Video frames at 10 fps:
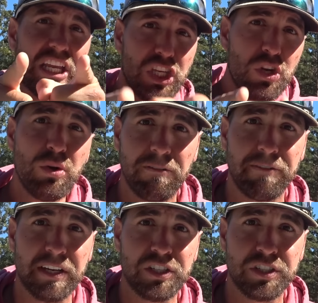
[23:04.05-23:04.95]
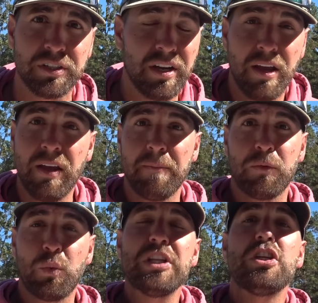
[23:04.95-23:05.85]
you to fish
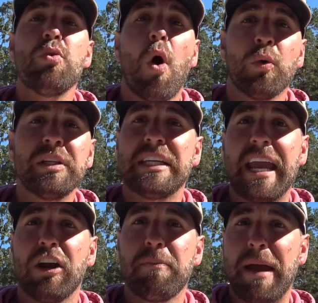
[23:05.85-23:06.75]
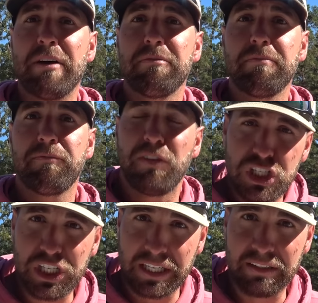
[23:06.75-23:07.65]
when you only care about
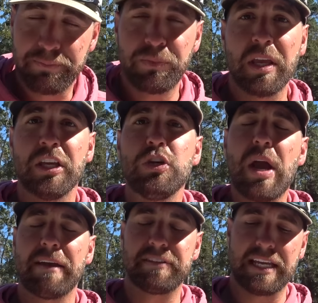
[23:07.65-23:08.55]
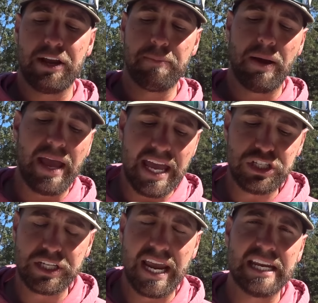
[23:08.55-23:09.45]
fishing. You have to care about
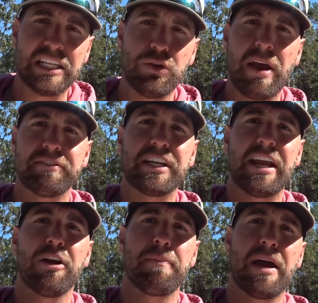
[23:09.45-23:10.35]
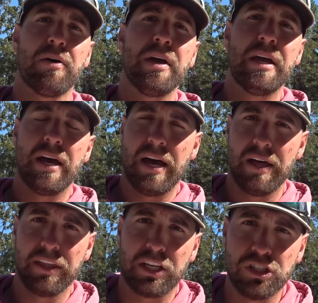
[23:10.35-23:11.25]
educating. You have to care about
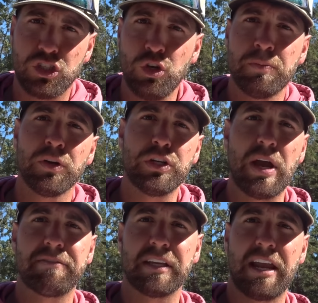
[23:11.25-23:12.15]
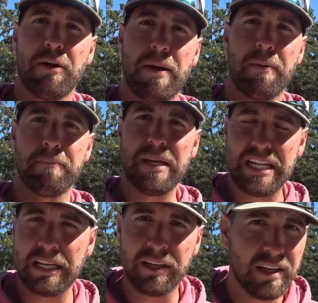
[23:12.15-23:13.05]
uh, the consumer. You have to care about
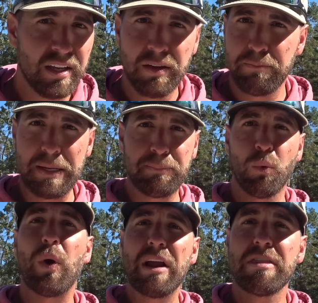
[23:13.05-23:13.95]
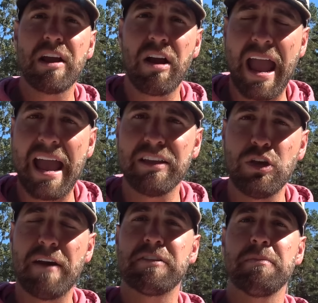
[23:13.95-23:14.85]
meeting people where they're at.
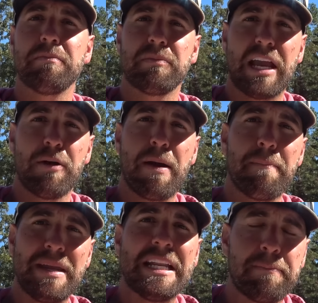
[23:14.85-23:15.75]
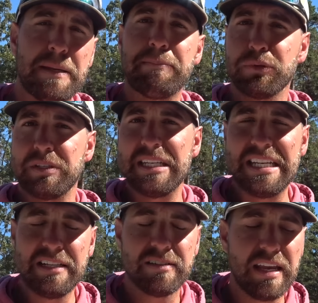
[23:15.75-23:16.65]
You have to care about meeting people's
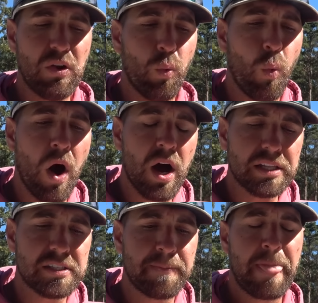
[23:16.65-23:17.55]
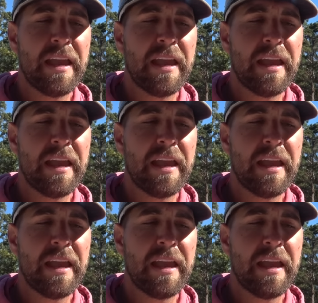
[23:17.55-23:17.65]
needs and wants.